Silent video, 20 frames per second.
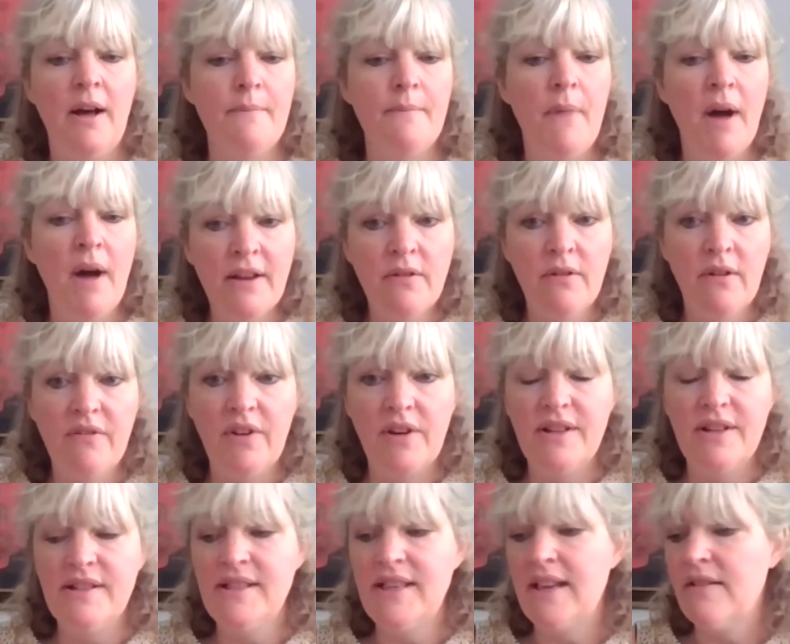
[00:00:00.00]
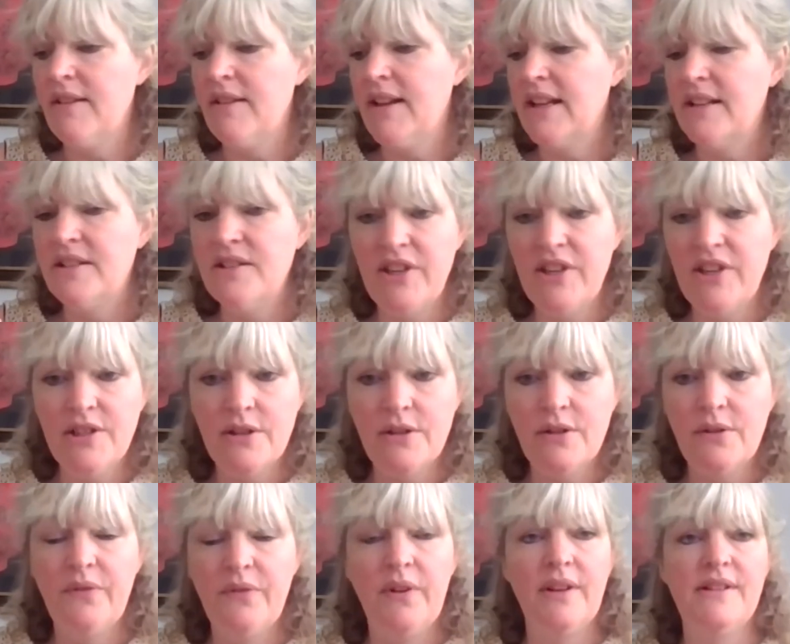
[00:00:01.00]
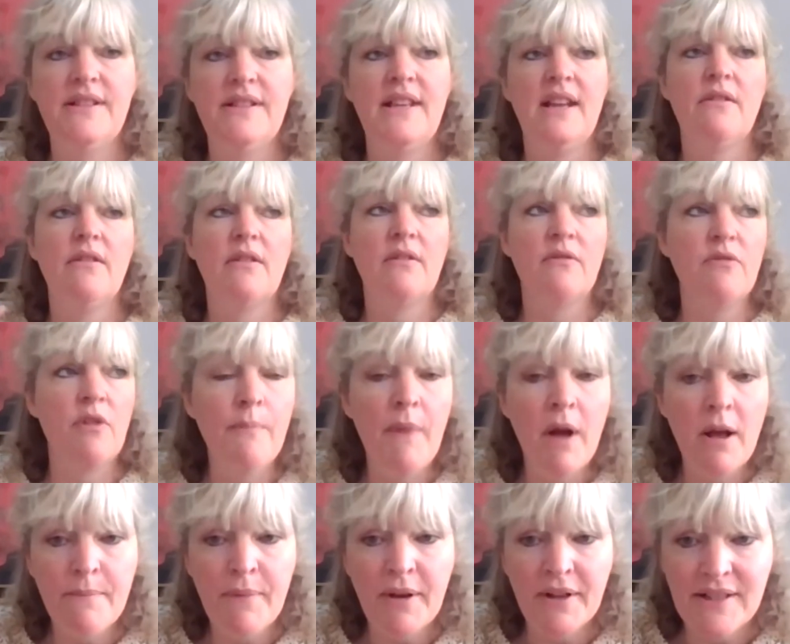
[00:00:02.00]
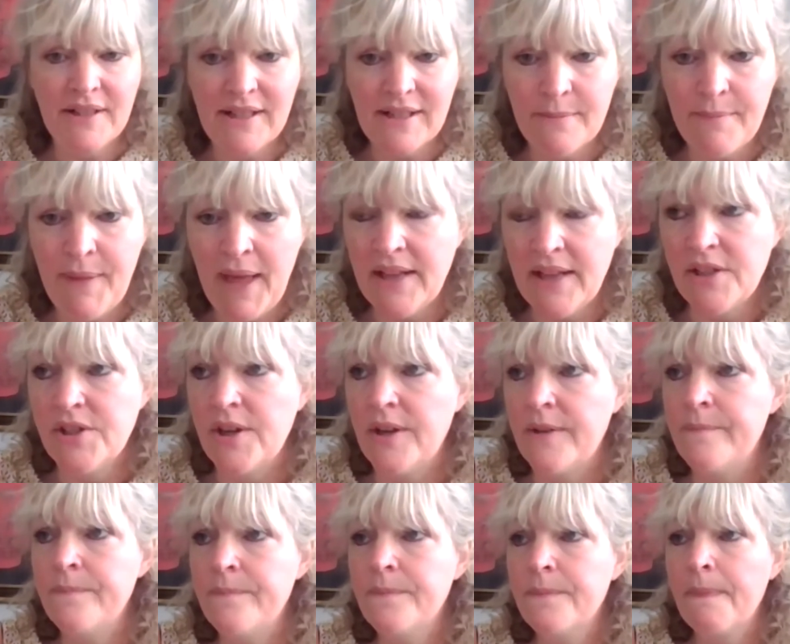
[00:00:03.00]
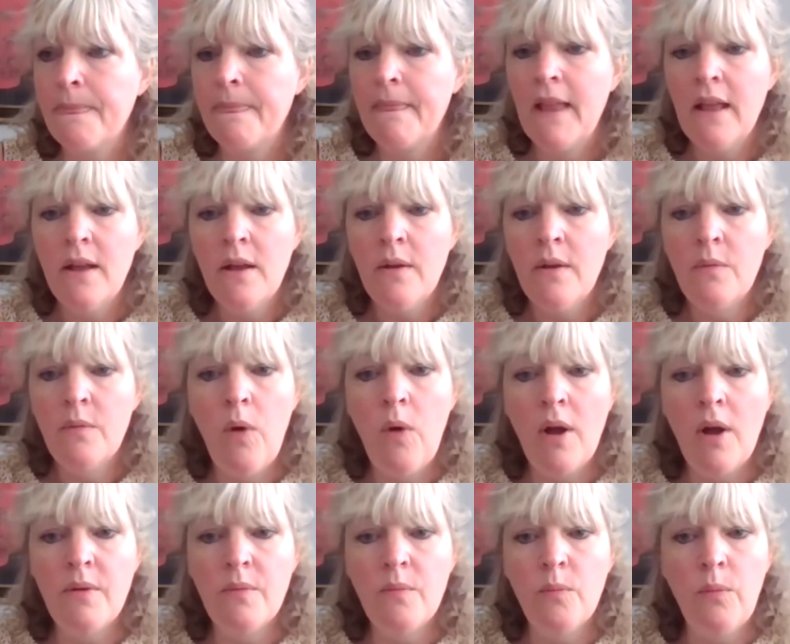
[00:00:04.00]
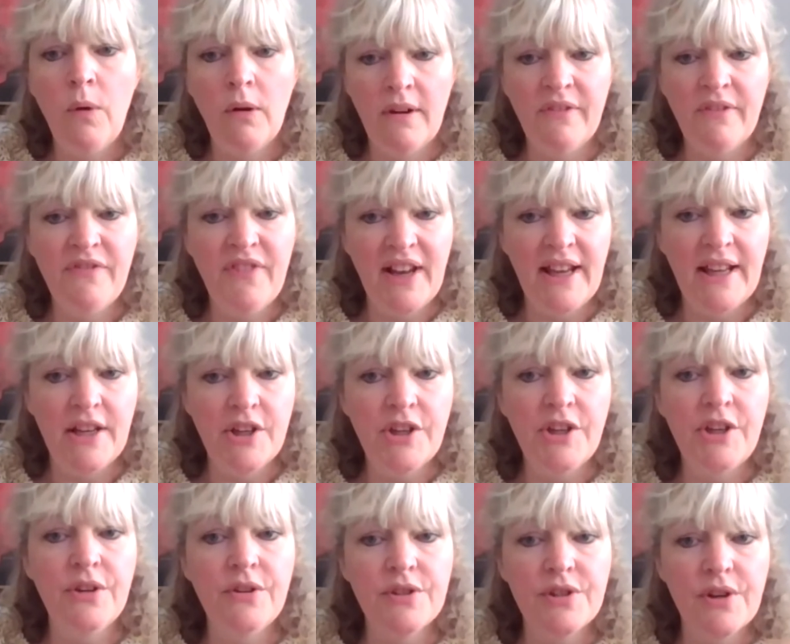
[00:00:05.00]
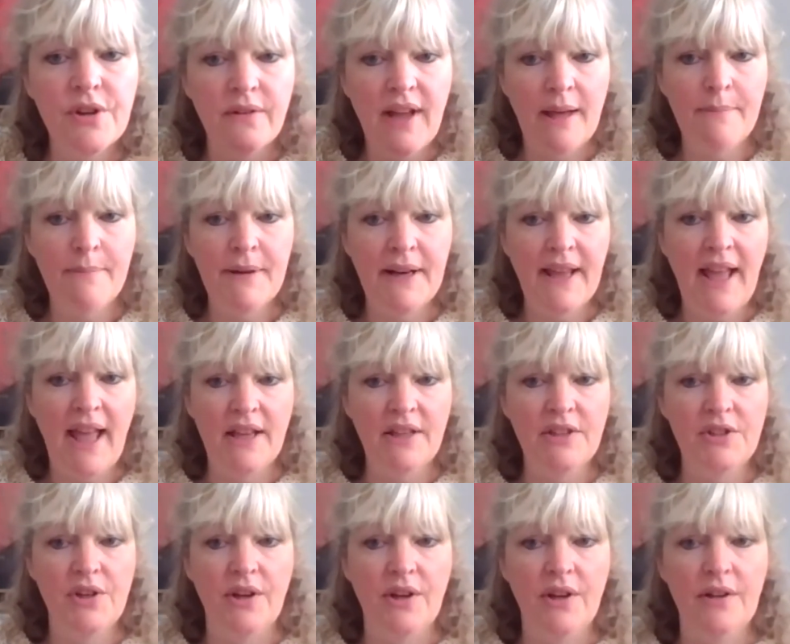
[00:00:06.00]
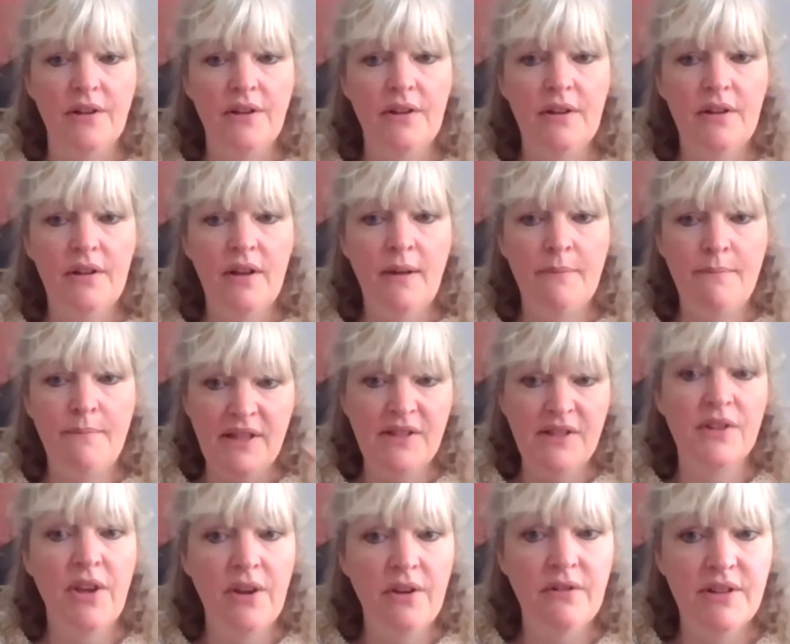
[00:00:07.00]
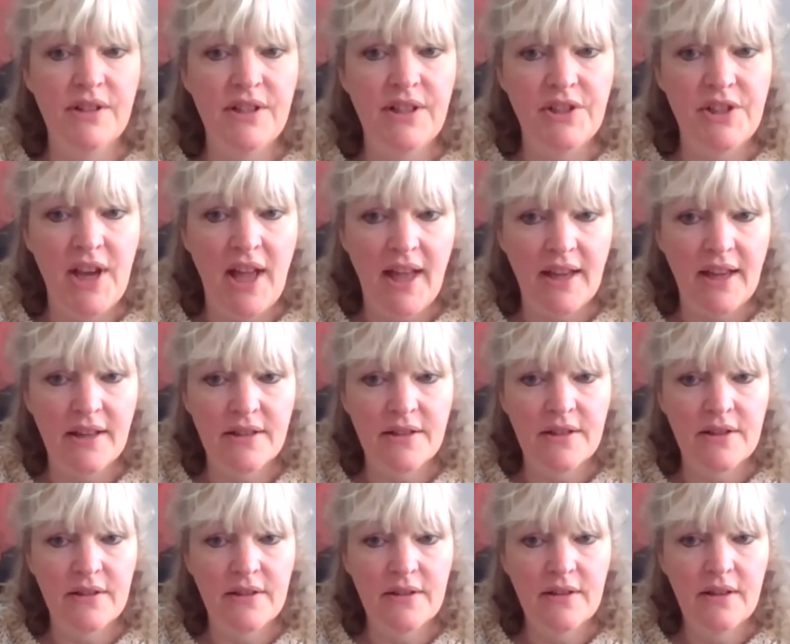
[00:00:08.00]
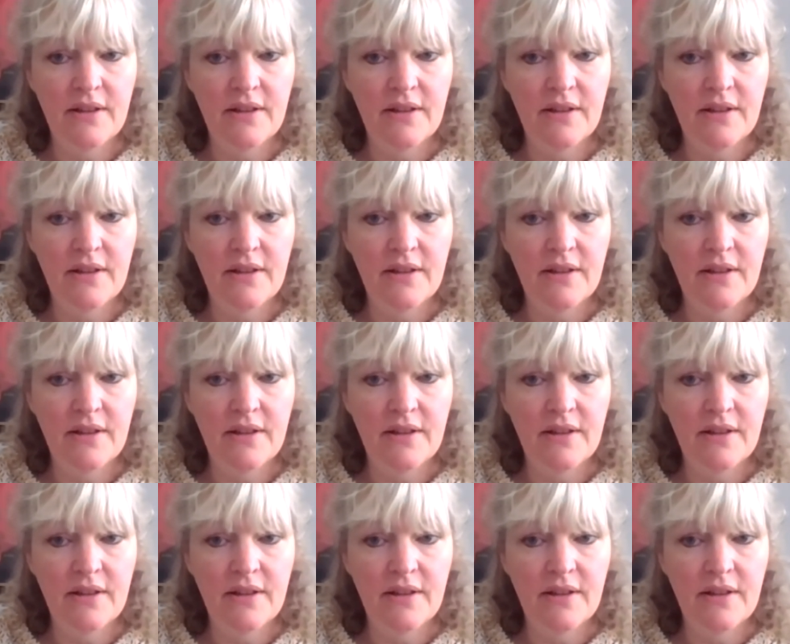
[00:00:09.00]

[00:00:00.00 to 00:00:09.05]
micro volunteering and digital volunteering, remote participation, won't want to fill in a huge long application and be security checked.